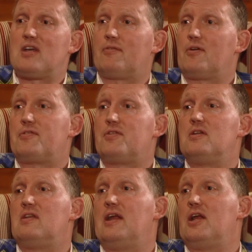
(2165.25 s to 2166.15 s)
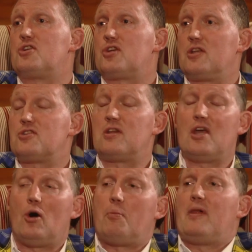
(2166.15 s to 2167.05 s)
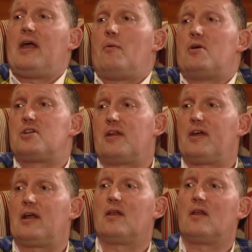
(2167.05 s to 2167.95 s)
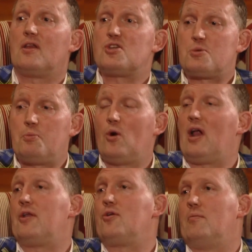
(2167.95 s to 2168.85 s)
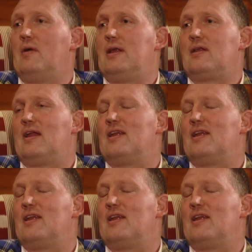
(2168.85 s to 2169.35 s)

I've got 3 teenage sons, and they all play, which I think the sport. I don't mind.